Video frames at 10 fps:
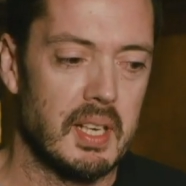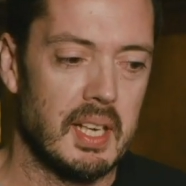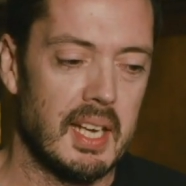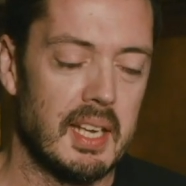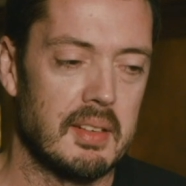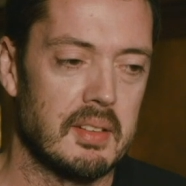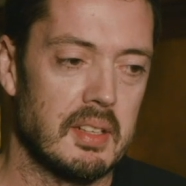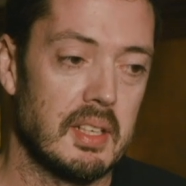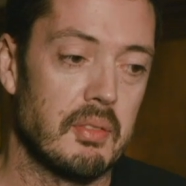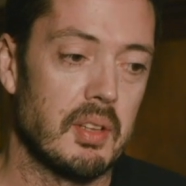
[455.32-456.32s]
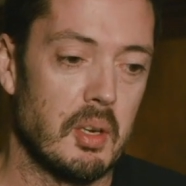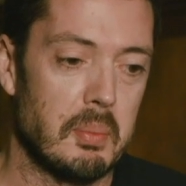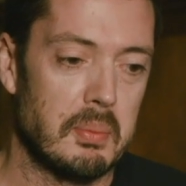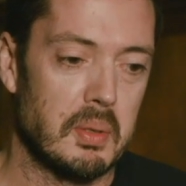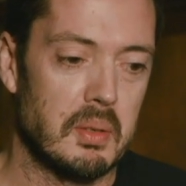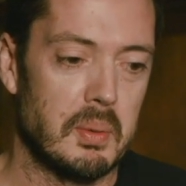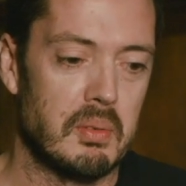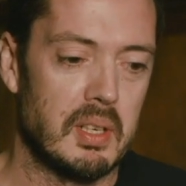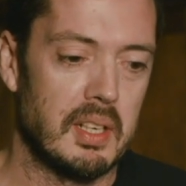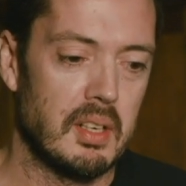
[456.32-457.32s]
And if they're not people that we
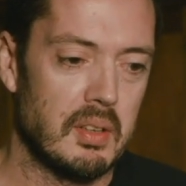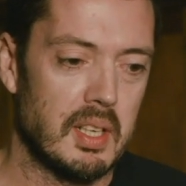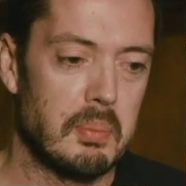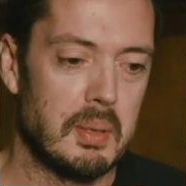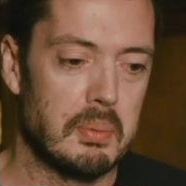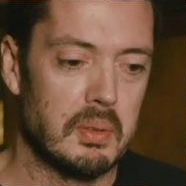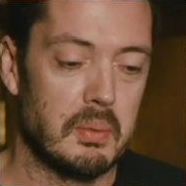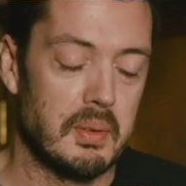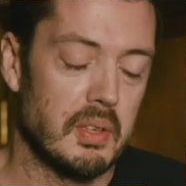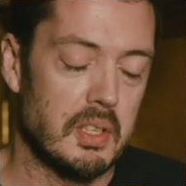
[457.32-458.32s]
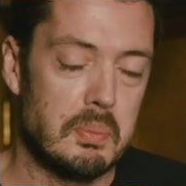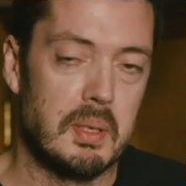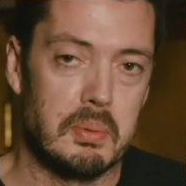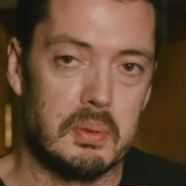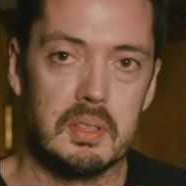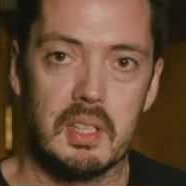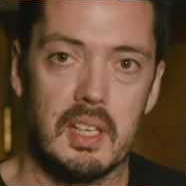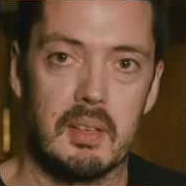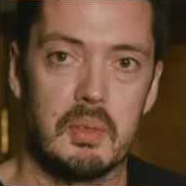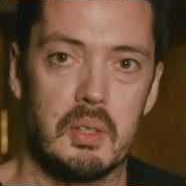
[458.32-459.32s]
really know, they're people that we've asked people to
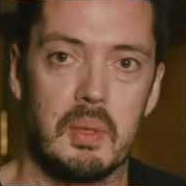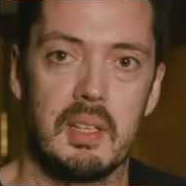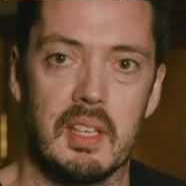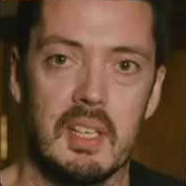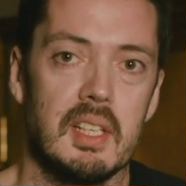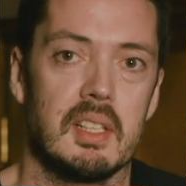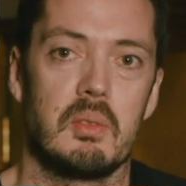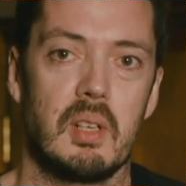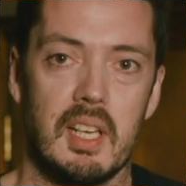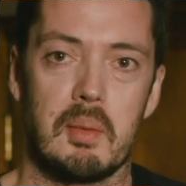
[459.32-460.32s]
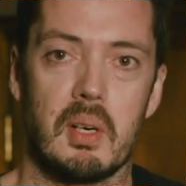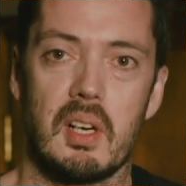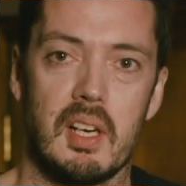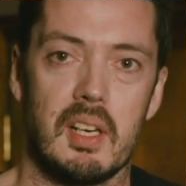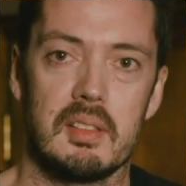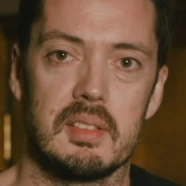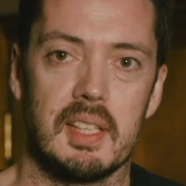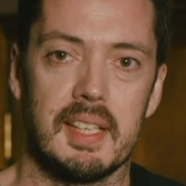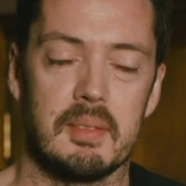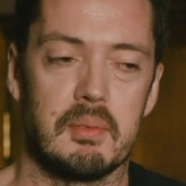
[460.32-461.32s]
come who we really admire
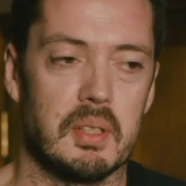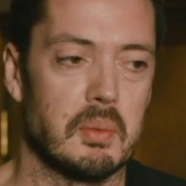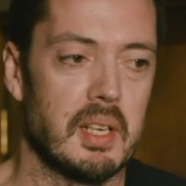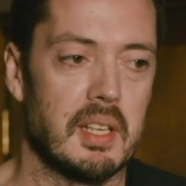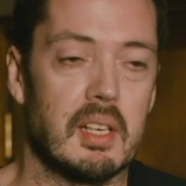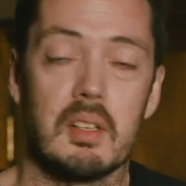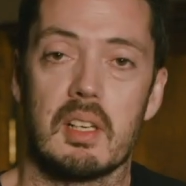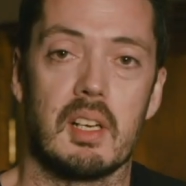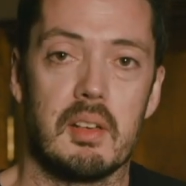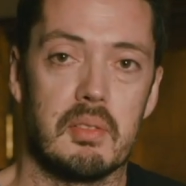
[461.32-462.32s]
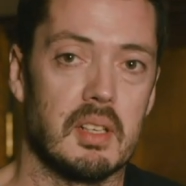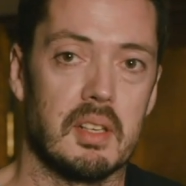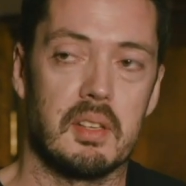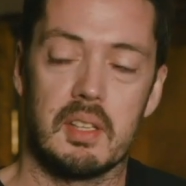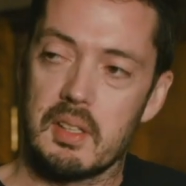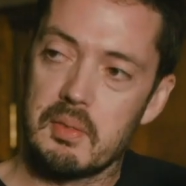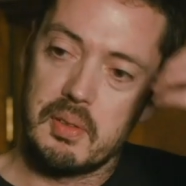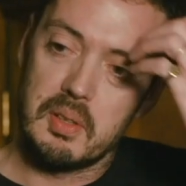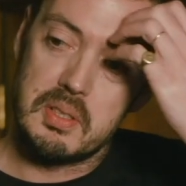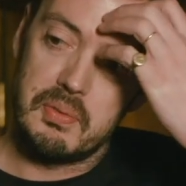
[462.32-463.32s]
for the way they look at life. And I think our
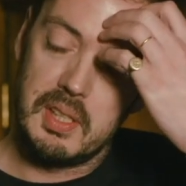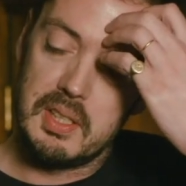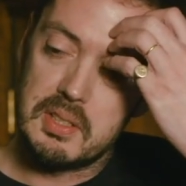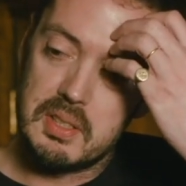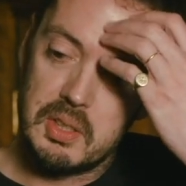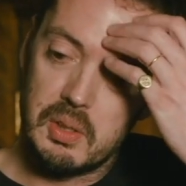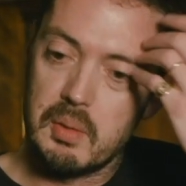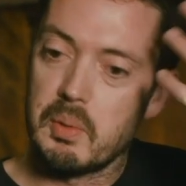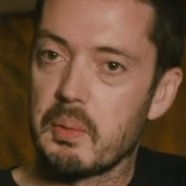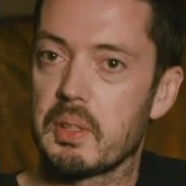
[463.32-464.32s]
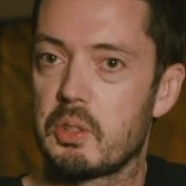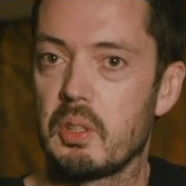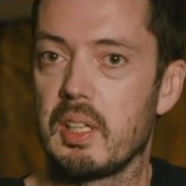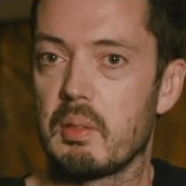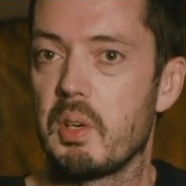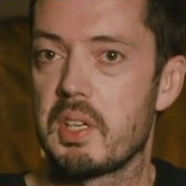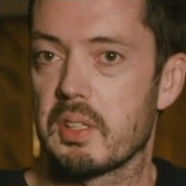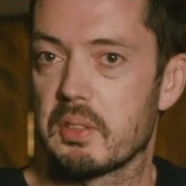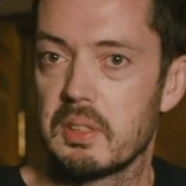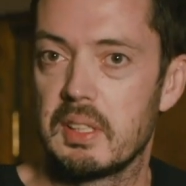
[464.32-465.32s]
philosophy is to try and work with truly
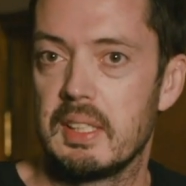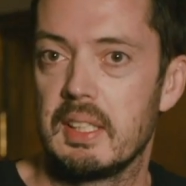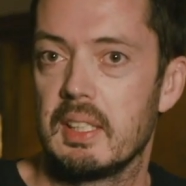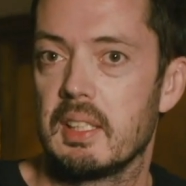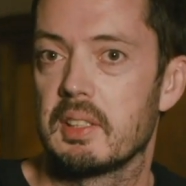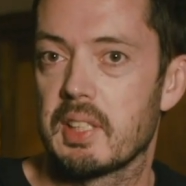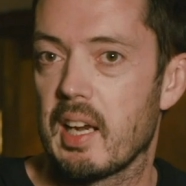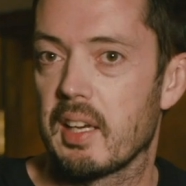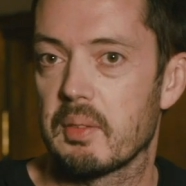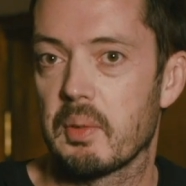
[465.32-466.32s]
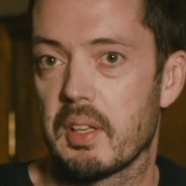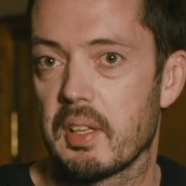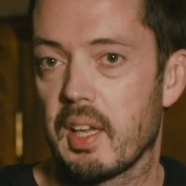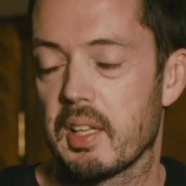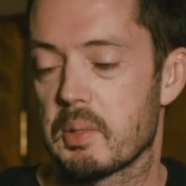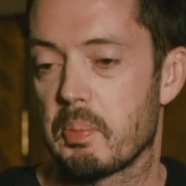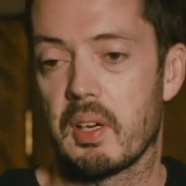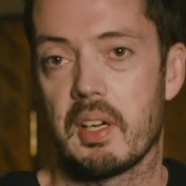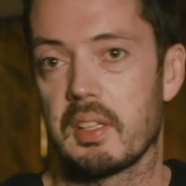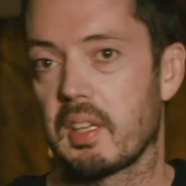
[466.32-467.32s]
original talent, whether that's
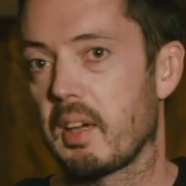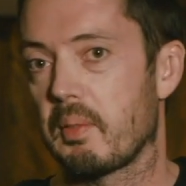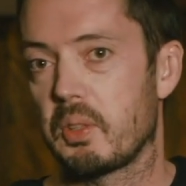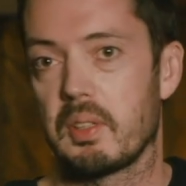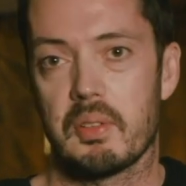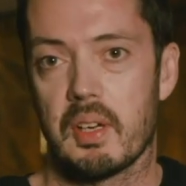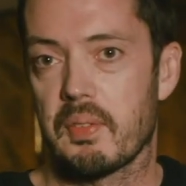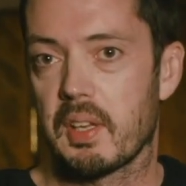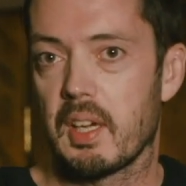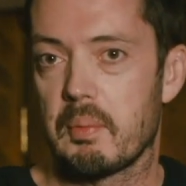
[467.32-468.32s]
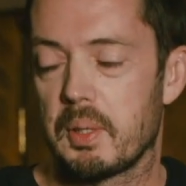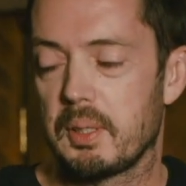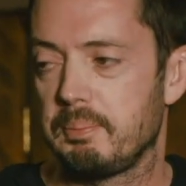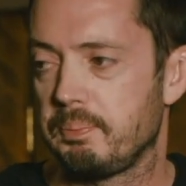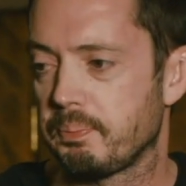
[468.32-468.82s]
behind the camera, in front of the camera,